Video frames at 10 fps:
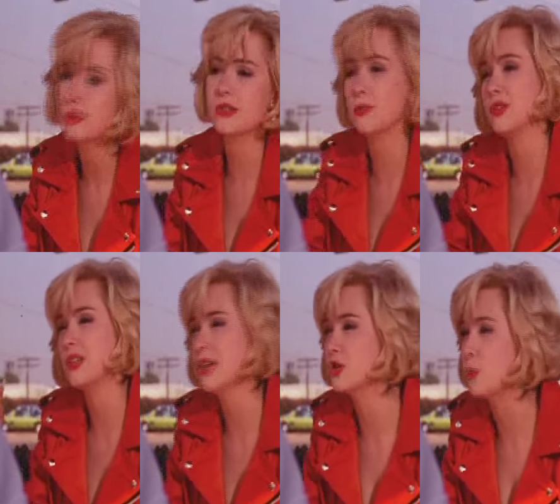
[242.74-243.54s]
except the
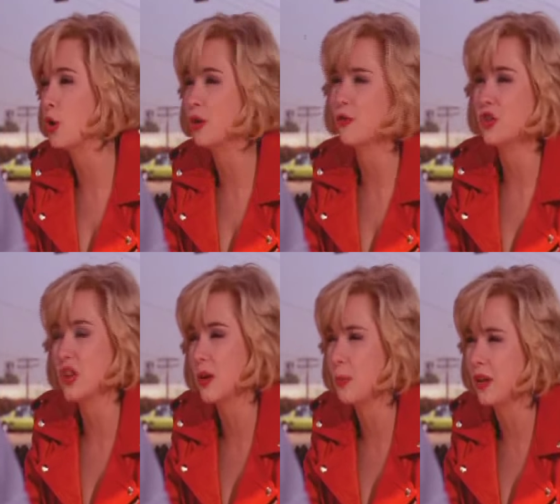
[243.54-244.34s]
testimony of a
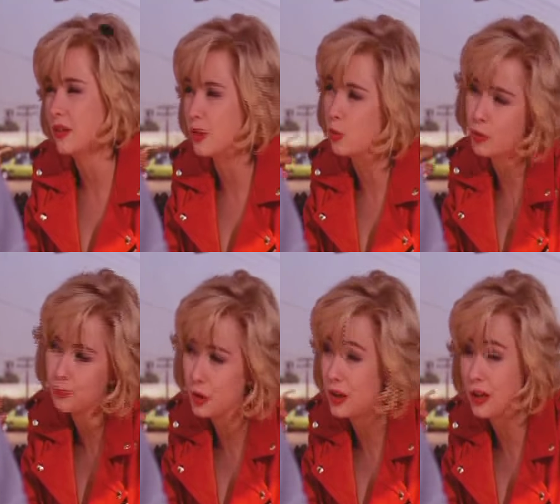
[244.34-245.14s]
dead man that they were
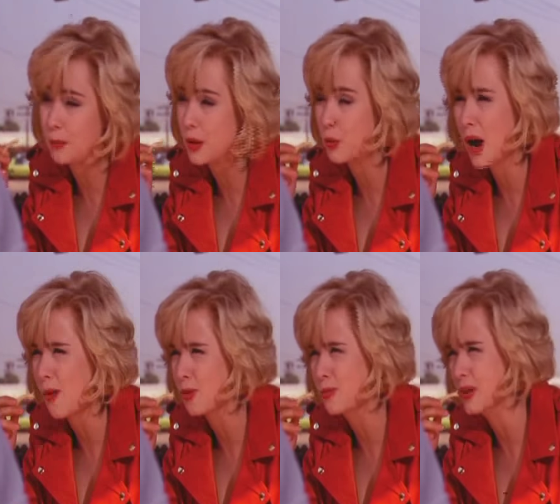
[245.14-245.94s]
going to commit a
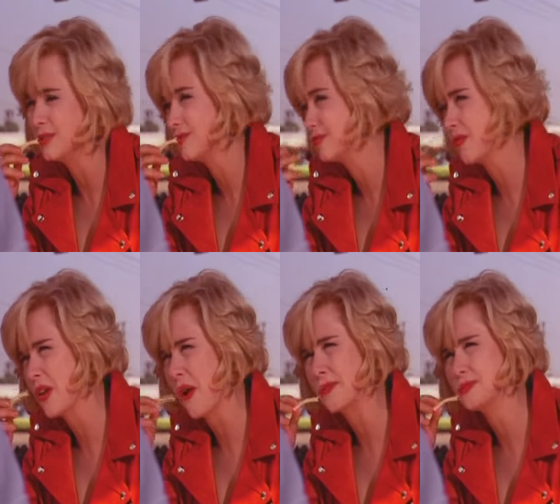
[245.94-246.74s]
robbery, but, you
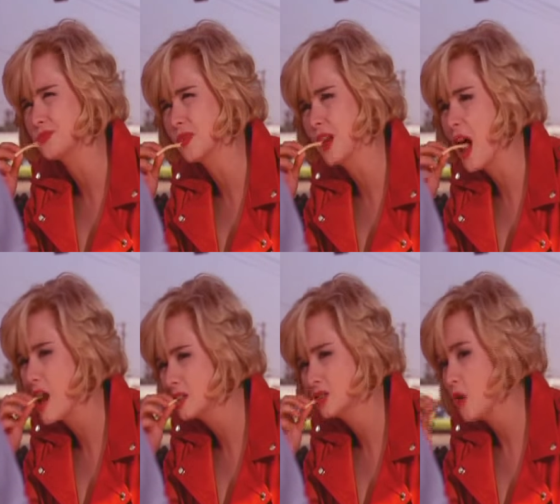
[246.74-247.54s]
know,
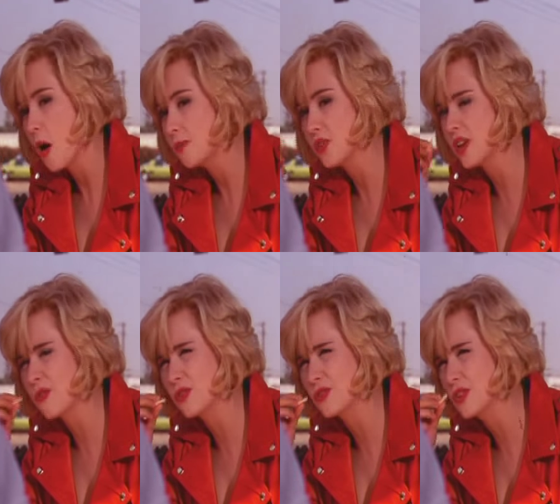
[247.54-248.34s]
they
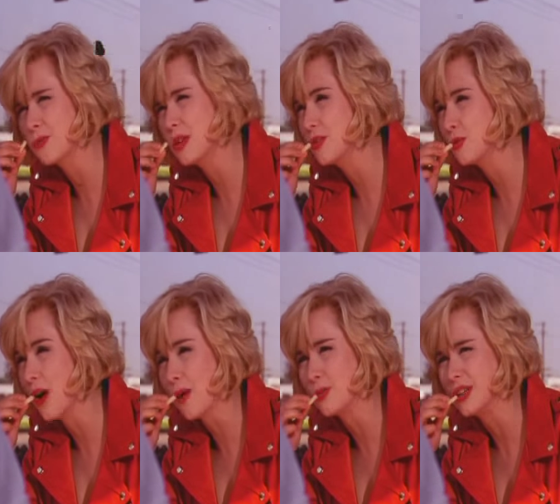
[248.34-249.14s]
never committed the
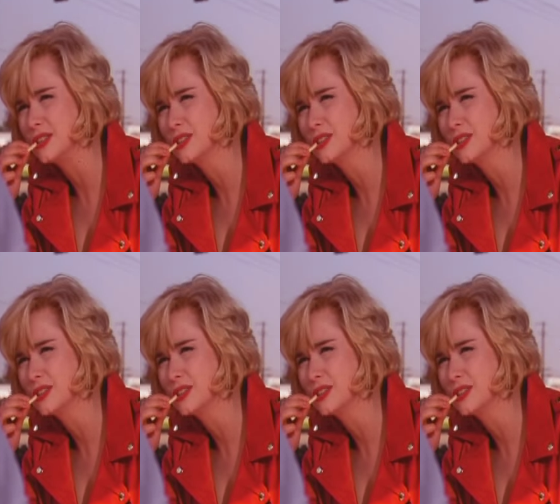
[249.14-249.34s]
robbery.